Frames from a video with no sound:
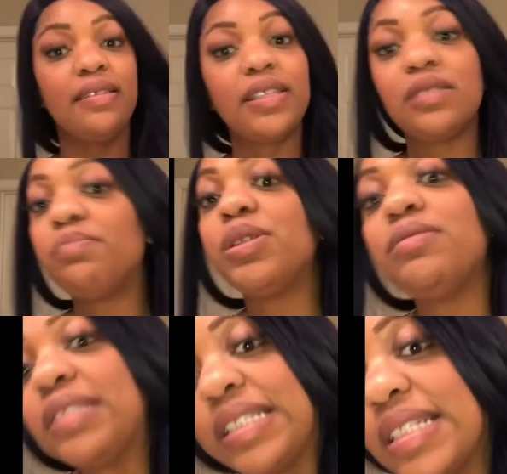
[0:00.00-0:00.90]
This
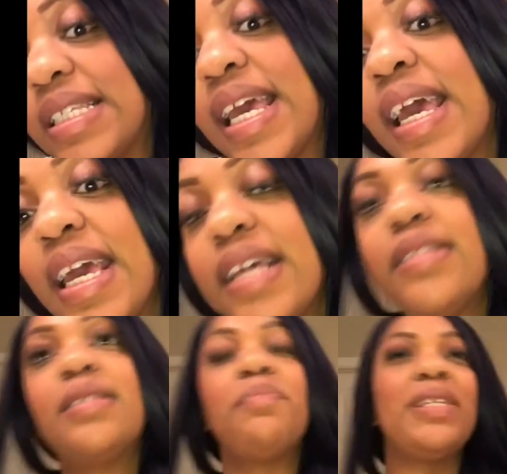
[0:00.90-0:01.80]
blue is
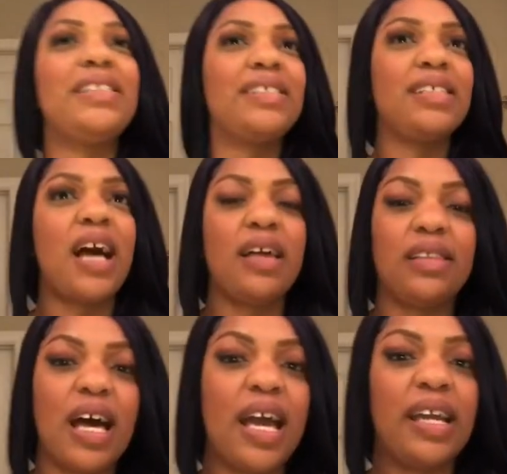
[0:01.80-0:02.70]
intense, but it's not
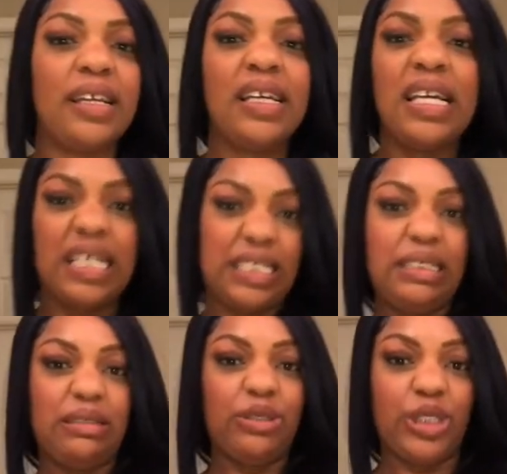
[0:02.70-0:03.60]
like,
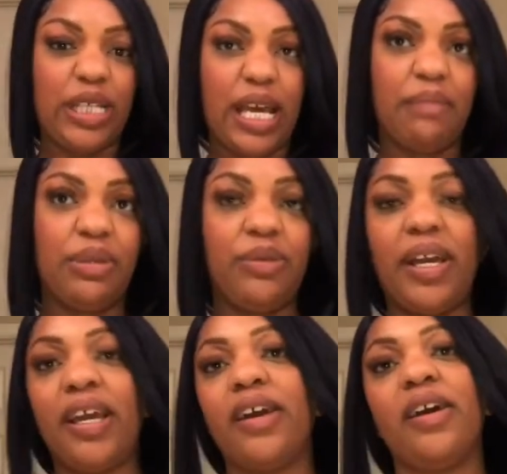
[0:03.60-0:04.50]
ooh, she got blue
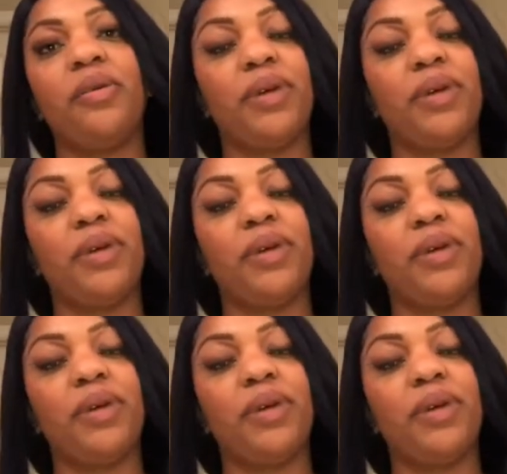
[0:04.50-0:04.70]
hair or